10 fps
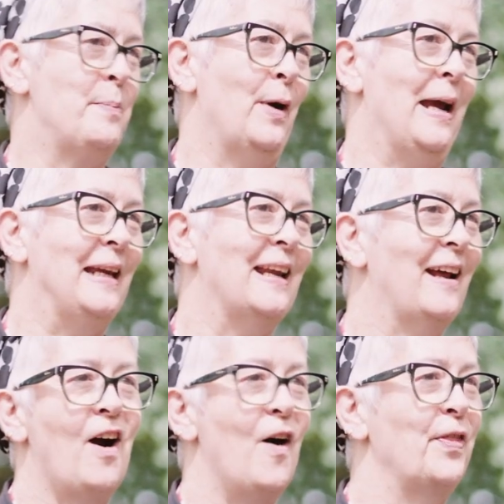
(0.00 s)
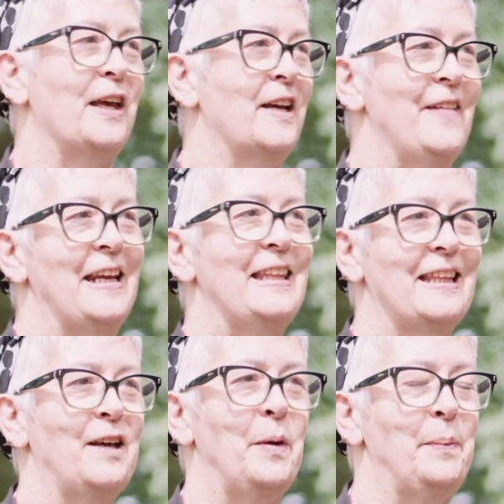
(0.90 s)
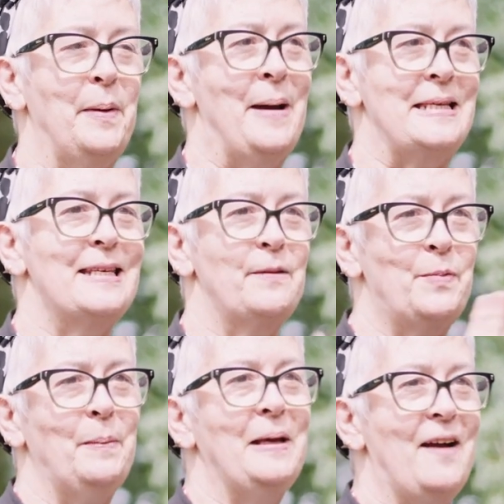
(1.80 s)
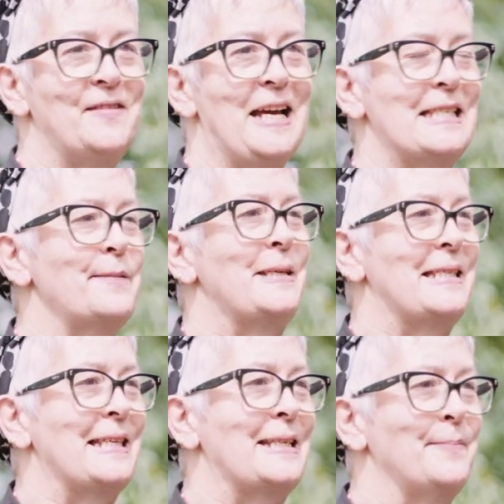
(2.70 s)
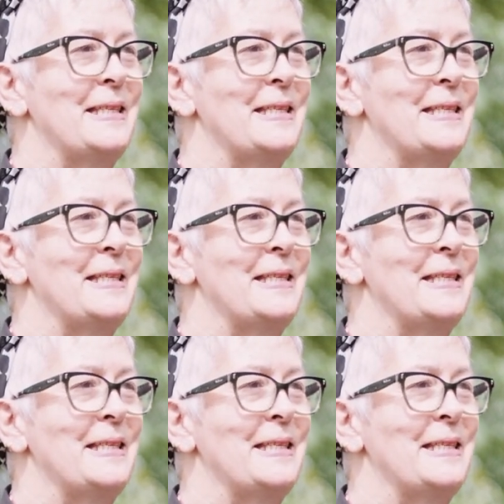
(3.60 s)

my brain and I can't think of anything that would be better. You'd probably have to ask me in six